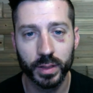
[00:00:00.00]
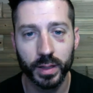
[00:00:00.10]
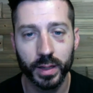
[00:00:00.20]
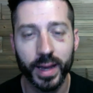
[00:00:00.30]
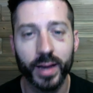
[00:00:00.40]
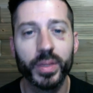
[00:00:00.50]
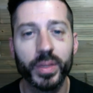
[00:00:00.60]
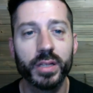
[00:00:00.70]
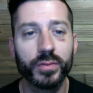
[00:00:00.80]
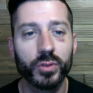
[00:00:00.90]
how
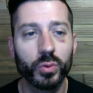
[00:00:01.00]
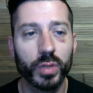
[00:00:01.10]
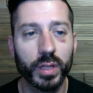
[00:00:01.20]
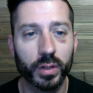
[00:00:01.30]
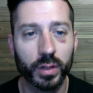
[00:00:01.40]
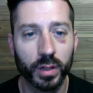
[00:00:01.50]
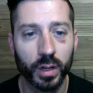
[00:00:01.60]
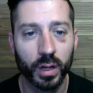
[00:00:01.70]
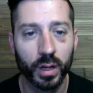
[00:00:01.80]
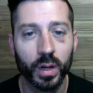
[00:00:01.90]
many of you here
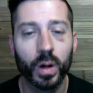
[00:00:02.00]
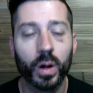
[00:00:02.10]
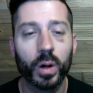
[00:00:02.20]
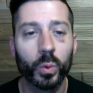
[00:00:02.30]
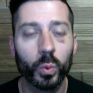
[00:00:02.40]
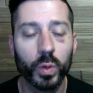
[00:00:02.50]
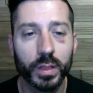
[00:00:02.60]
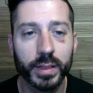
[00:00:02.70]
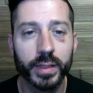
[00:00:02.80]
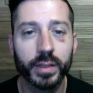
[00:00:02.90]
are
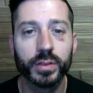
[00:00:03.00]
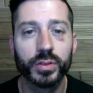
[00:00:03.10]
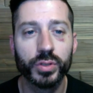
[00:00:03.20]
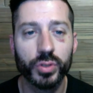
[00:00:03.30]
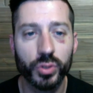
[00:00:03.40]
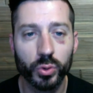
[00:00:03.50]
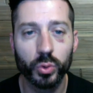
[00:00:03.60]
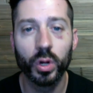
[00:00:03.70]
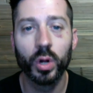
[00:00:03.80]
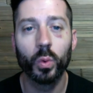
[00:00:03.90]
willing to
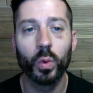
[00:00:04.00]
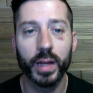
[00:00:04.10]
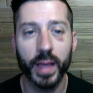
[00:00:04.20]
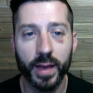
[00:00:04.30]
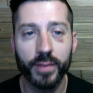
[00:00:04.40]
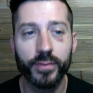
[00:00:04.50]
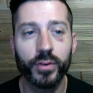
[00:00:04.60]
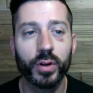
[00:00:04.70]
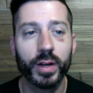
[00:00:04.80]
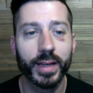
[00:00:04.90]
do
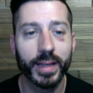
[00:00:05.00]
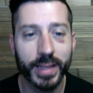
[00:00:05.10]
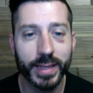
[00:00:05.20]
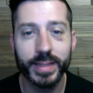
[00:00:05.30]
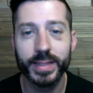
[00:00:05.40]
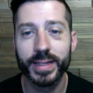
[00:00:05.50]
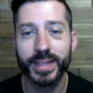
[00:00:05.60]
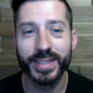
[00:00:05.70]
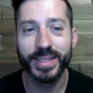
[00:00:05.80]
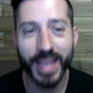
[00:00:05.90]
whatever it
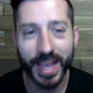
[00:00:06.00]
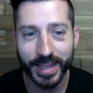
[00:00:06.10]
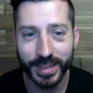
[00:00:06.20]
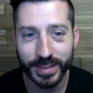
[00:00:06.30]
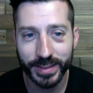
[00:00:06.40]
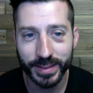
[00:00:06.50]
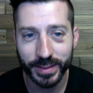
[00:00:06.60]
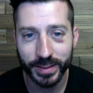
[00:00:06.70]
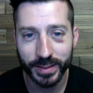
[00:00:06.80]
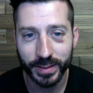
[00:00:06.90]
takes
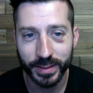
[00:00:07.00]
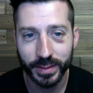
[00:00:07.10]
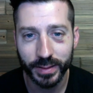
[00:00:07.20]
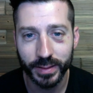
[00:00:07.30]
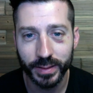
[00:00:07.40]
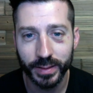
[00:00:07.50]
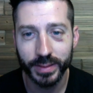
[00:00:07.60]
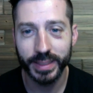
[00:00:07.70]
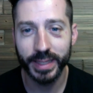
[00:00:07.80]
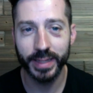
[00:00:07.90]

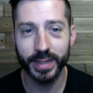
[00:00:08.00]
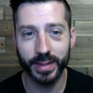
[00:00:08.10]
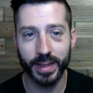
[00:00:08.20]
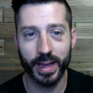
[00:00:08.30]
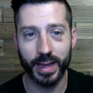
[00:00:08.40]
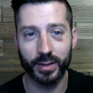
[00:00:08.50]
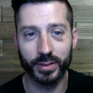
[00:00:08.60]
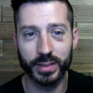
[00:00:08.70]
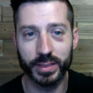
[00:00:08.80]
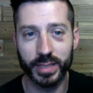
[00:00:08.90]
to get into that
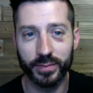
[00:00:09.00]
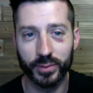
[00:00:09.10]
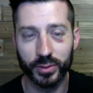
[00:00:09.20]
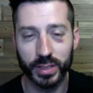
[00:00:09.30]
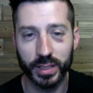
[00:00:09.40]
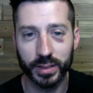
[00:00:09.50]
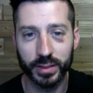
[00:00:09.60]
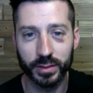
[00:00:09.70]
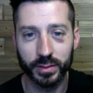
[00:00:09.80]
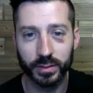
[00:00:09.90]
house and save those
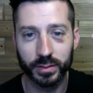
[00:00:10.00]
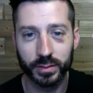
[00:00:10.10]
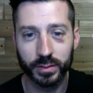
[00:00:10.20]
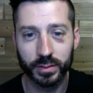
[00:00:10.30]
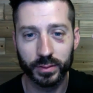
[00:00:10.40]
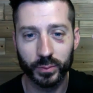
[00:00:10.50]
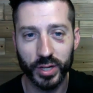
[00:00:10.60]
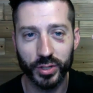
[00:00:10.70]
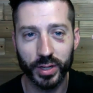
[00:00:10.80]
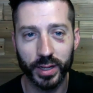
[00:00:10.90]
kids?
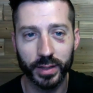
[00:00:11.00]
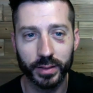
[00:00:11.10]
Raise your hand.